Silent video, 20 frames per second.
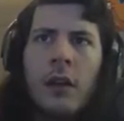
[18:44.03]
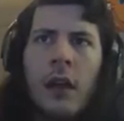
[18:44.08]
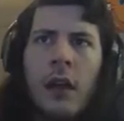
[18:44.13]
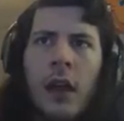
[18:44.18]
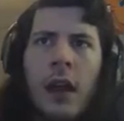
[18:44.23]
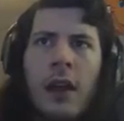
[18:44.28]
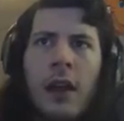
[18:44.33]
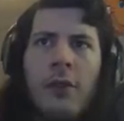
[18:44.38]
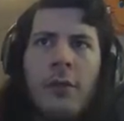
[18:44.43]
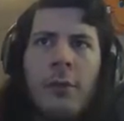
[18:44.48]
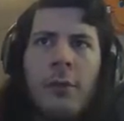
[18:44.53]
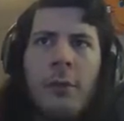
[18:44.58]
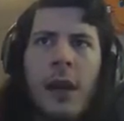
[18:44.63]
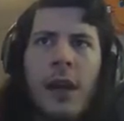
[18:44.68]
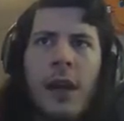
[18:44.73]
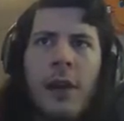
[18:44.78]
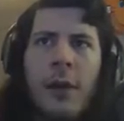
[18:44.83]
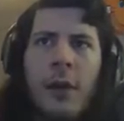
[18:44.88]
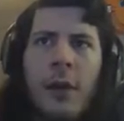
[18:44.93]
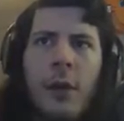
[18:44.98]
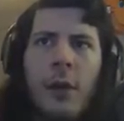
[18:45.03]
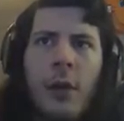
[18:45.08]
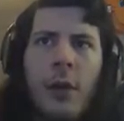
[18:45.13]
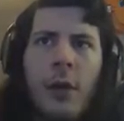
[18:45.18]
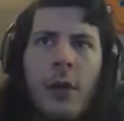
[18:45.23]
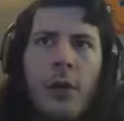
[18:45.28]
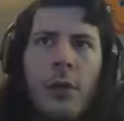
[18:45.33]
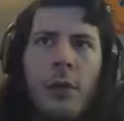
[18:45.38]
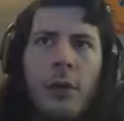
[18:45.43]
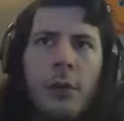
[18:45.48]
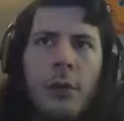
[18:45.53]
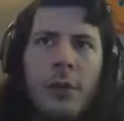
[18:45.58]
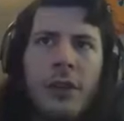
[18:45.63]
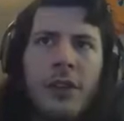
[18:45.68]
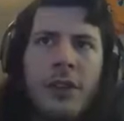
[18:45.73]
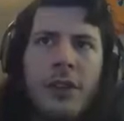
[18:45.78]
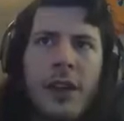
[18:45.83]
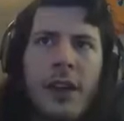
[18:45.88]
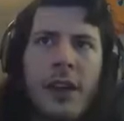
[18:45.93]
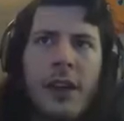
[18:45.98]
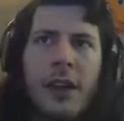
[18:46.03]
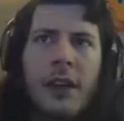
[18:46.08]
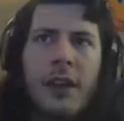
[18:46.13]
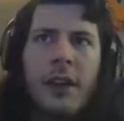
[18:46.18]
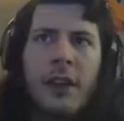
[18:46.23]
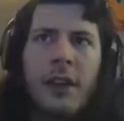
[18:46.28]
I have made a horrible mistake.